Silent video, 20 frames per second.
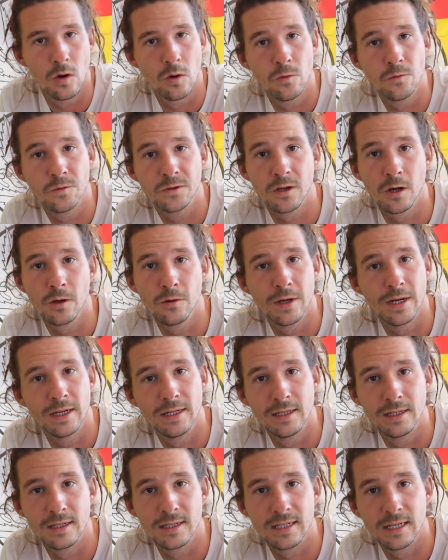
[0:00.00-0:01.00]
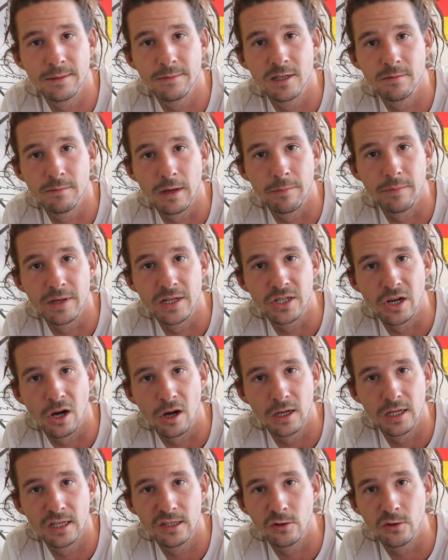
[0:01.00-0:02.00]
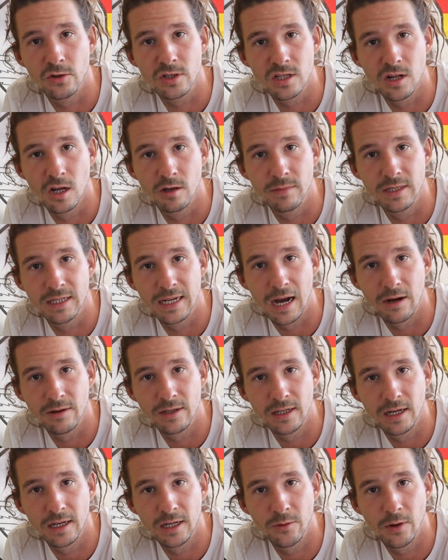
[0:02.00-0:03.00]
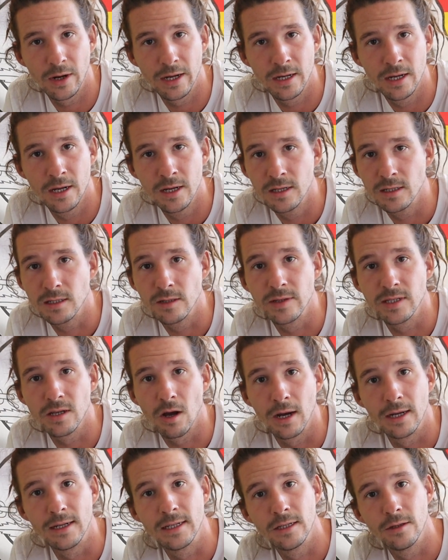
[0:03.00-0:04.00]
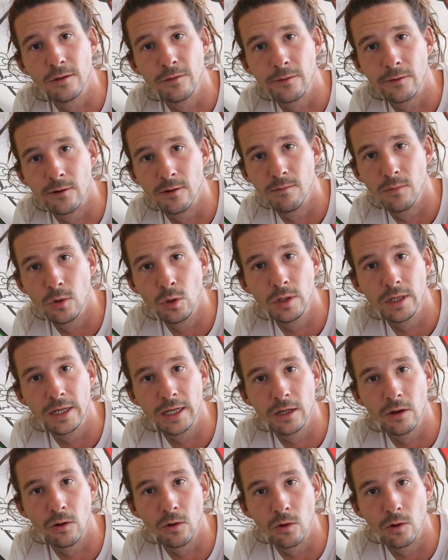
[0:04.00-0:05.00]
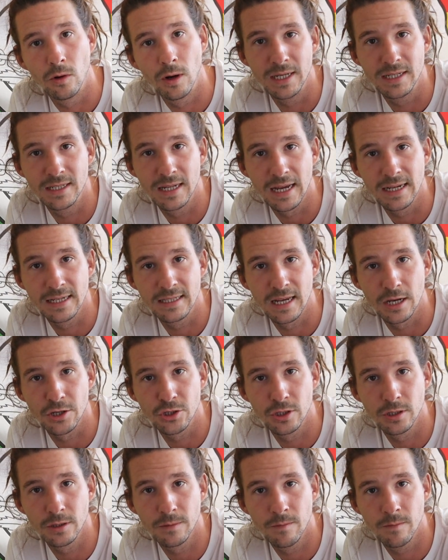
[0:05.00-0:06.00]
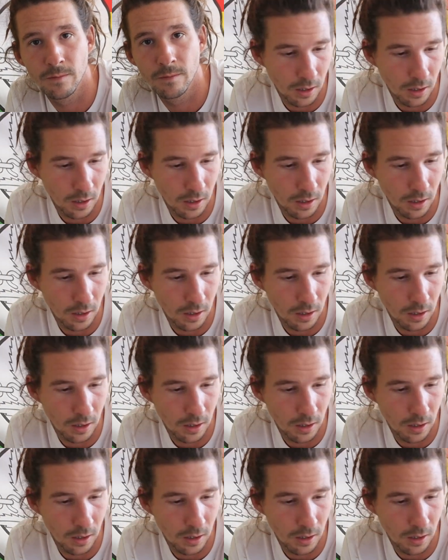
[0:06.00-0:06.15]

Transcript: Also, it didn't seem to make me tired or slow me down in any way, so it's ideal for a morning or midday session.